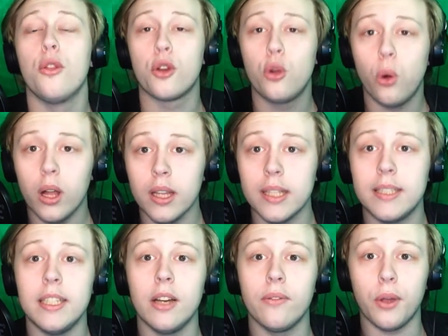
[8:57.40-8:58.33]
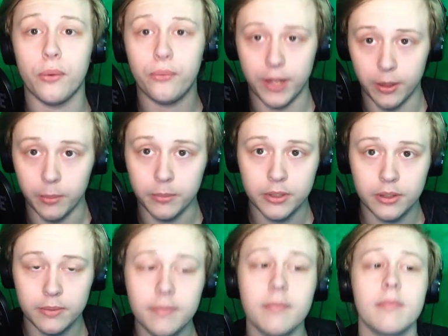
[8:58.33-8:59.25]
the quality of your
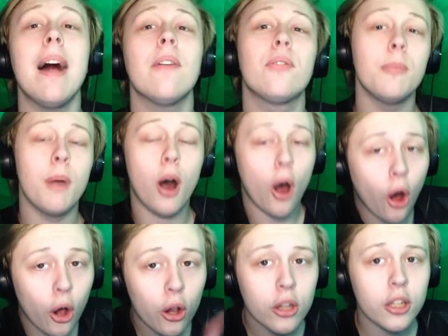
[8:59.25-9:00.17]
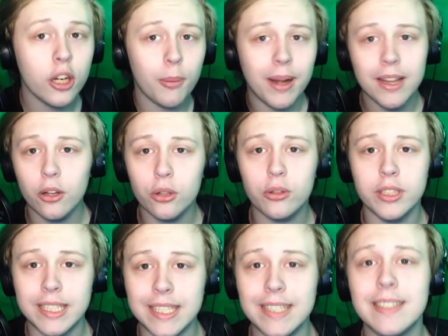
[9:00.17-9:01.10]
films. Apart from all, you know, my little
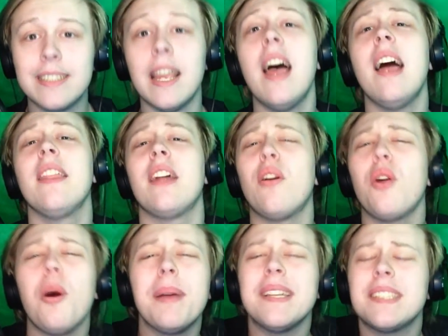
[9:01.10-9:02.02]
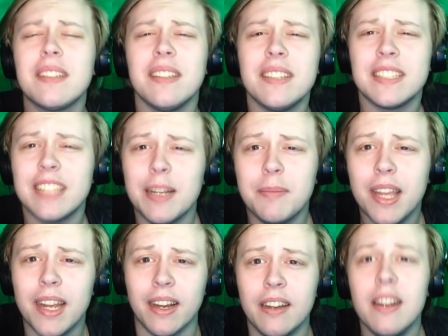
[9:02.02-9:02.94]
critiques that are all basically the same
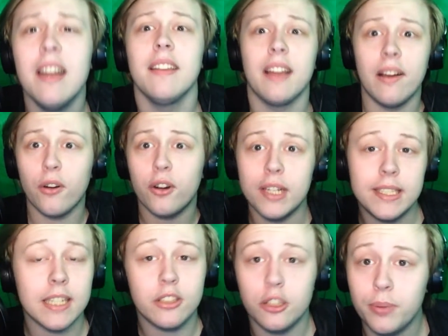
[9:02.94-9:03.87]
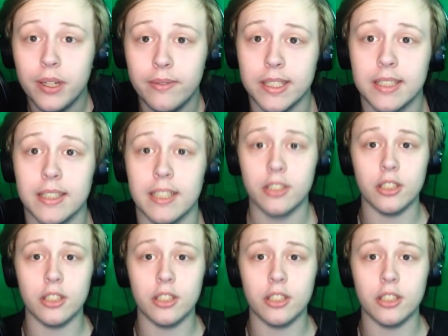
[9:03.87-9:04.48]
thing that I've already said to you previously,